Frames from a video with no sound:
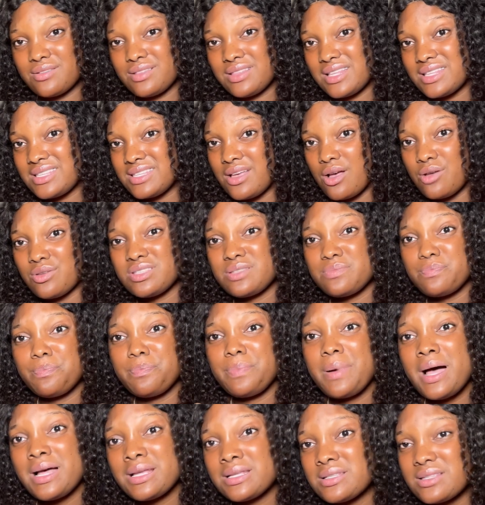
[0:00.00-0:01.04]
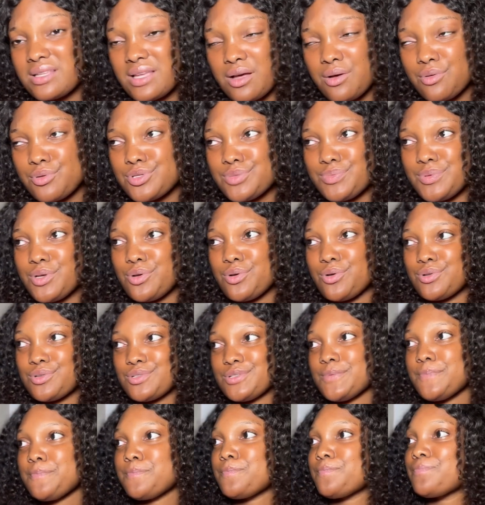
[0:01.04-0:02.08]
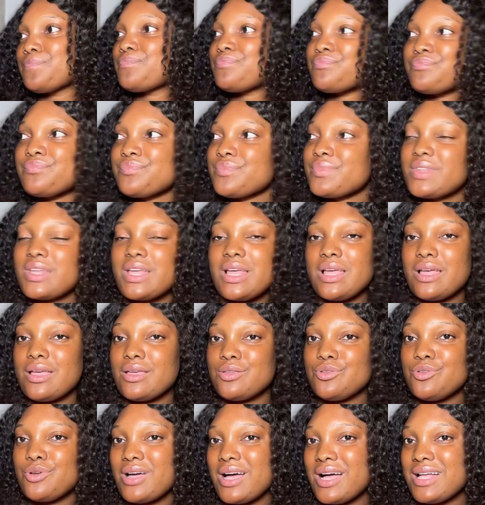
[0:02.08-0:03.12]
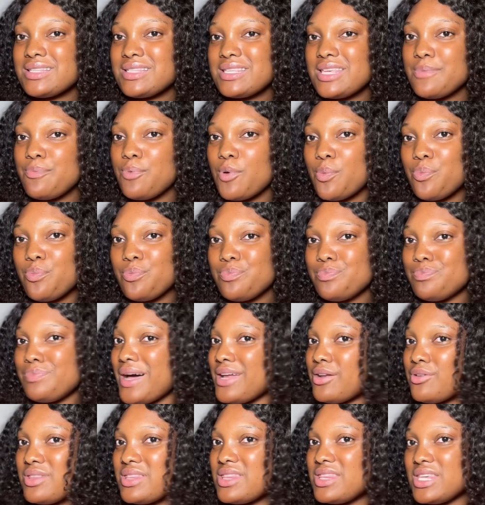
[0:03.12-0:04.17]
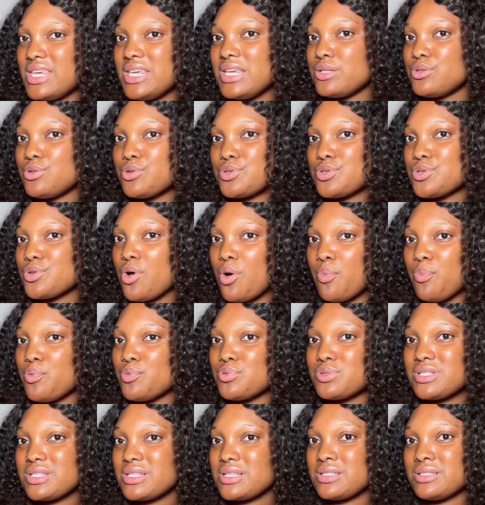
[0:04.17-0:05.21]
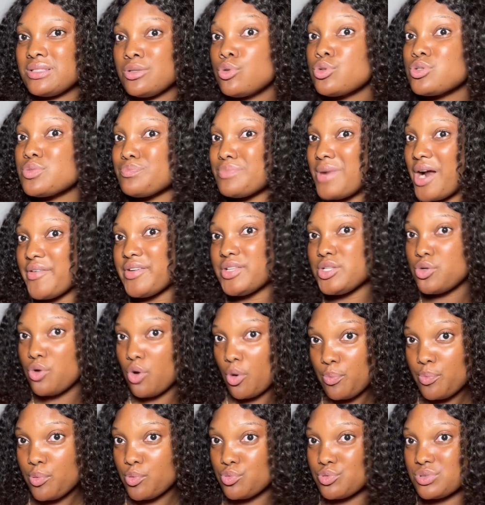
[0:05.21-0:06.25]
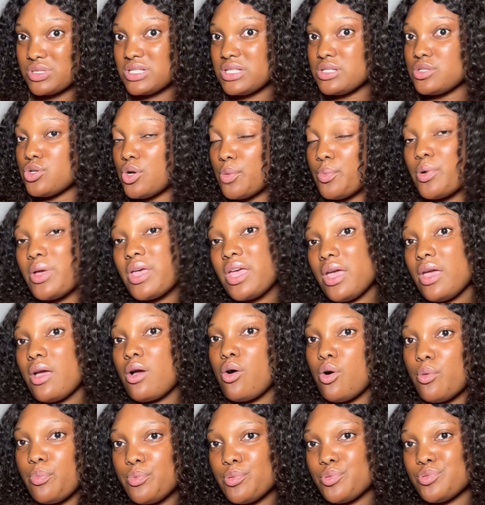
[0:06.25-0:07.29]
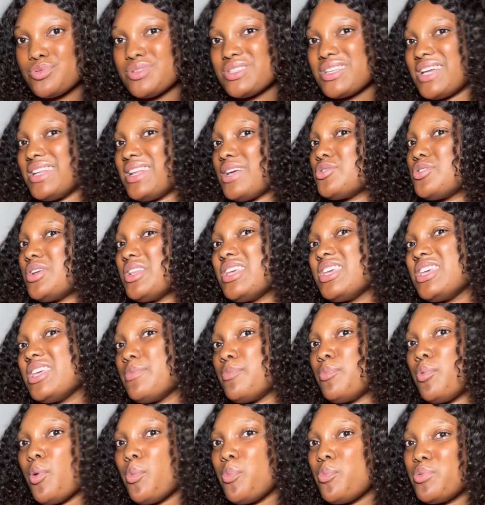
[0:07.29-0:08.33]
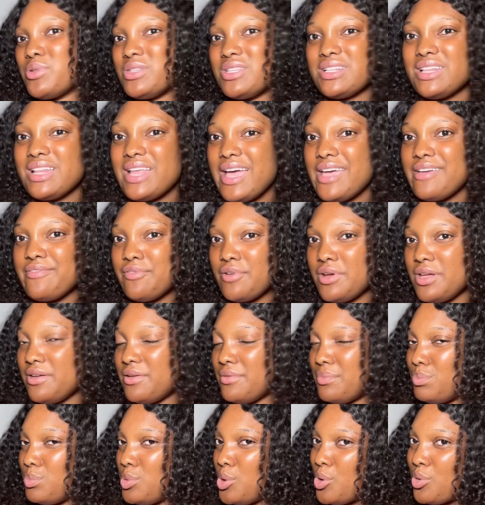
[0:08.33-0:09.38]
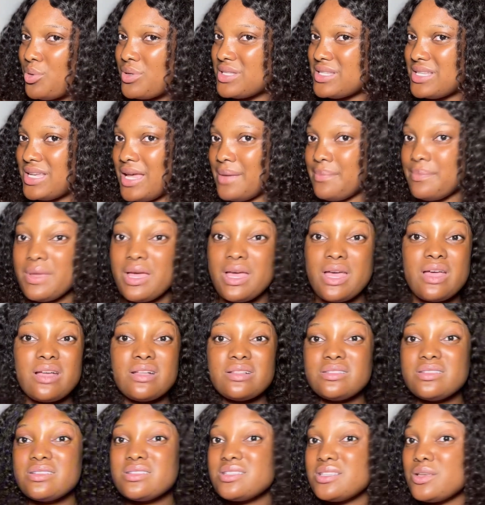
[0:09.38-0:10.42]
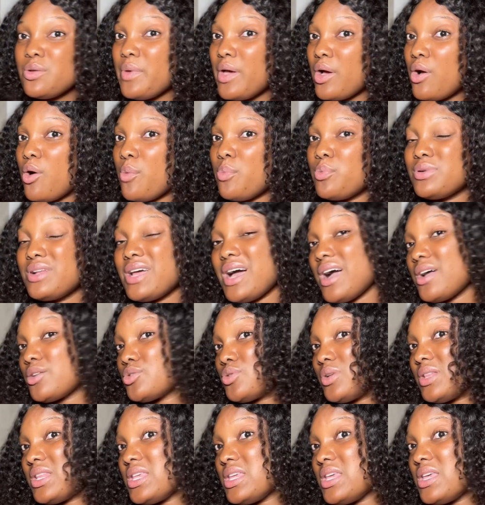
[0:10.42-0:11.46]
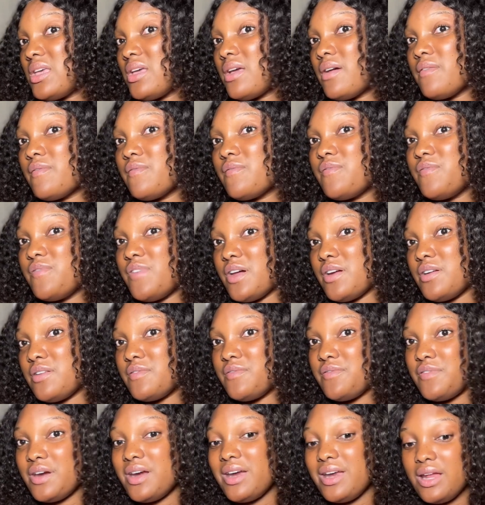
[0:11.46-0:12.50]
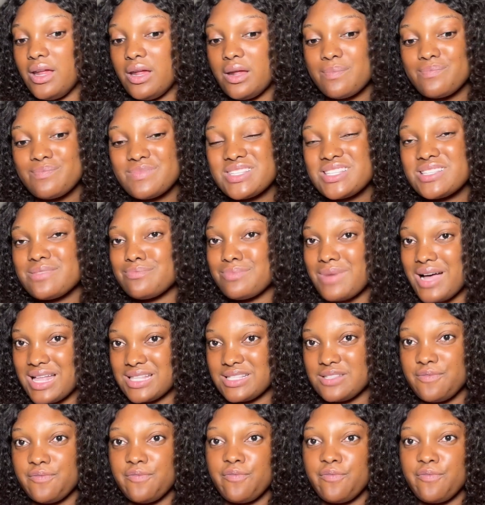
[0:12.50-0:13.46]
Let's see how it pans out, because you can't keep up. I don't think those couples, those married couples, the double K couples, can actually keep up with the life for a long time. The Zinwe couple, they're actually very, very smart.